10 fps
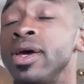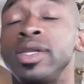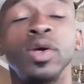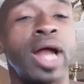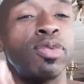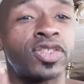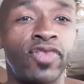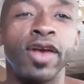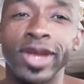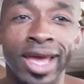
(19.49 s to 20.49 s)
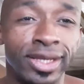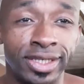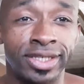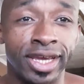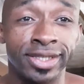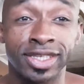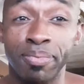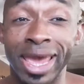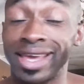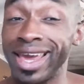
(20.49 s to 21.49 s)
dude, I was very hesitant to
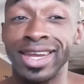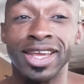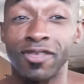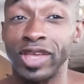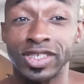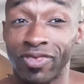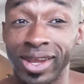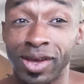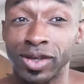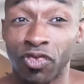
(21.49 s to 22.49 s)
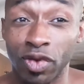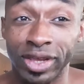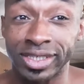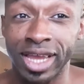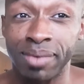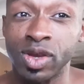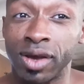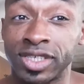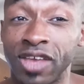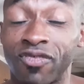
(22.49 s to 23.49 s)
make any of these videos for these damn
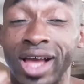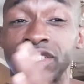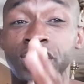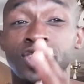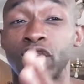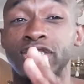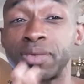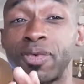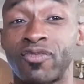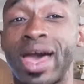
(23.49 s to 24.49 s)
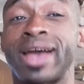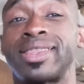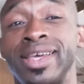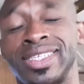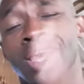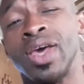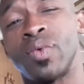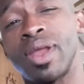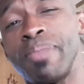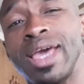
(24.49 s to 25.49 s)
UFC fights, just for the simple fact is,
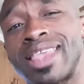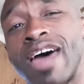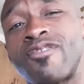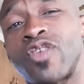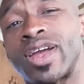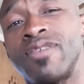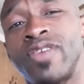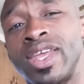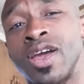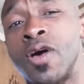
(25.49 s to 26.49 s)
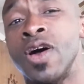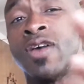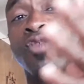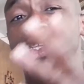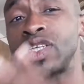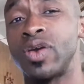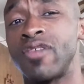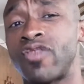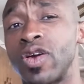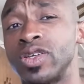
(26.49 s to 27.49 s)
when I made that friggin' video for
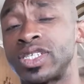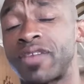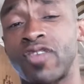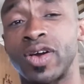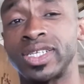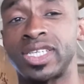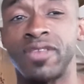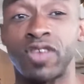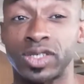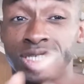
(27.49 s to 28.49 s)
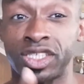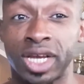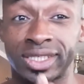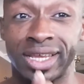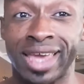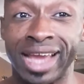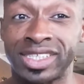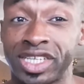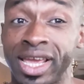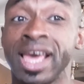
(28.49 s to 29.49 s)
Tony Ferguson versus Justin
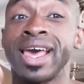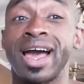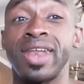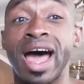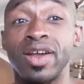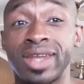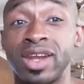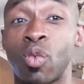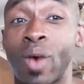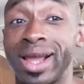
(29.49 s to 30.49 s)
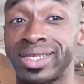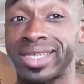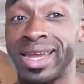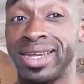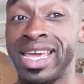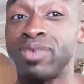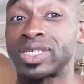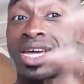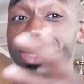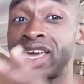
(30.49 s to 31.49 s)
Gaethje, and how Dana White stated he
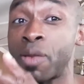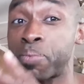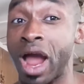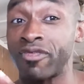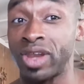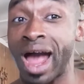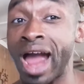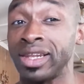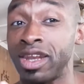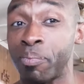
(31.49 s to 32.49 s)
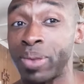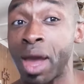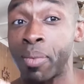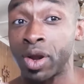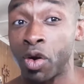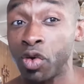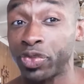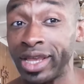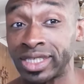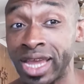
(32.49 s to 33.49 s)
was going to get a private island and be able to hold
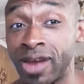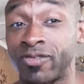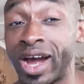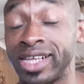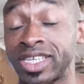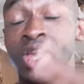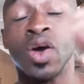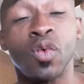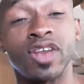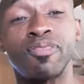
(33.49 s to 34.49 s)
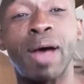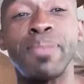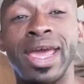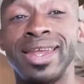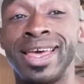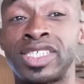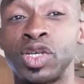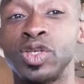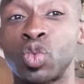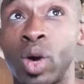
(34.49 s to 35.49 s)
these damn fights, one of my main
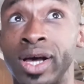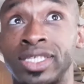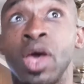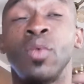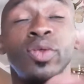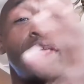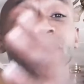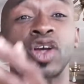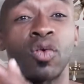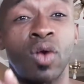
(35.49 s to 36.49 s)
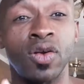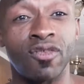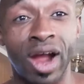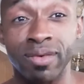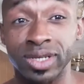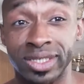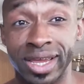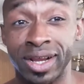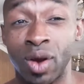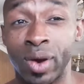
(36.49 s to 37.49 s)
issues was with this coronavirus
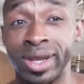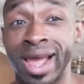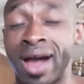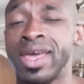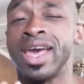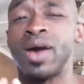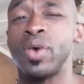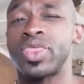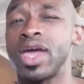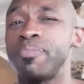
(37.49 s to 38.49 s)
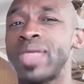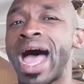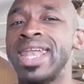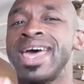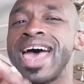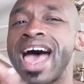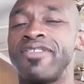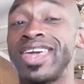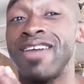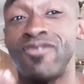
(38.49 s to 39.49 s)
thing going down, and with him not
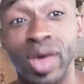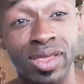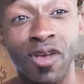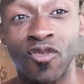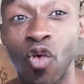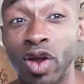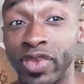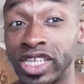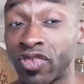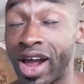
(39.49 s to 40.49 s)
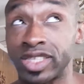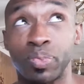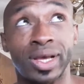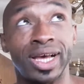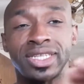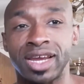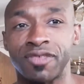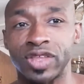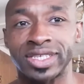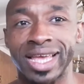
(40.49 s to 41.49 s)
having a venue for these fights because none
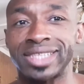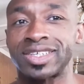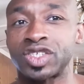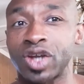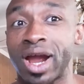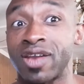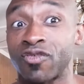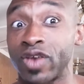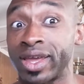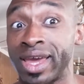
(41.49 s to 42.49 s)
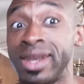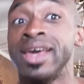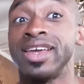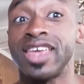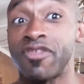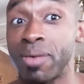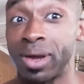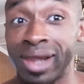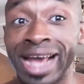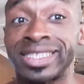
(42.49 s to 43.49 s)
of the states are trying to friggin' give him a
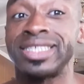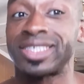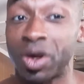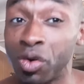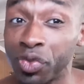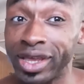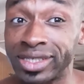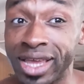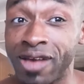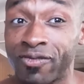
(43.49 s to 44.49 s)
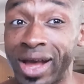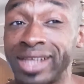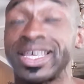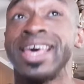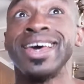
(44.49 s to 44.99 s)
license to hold these damn fights,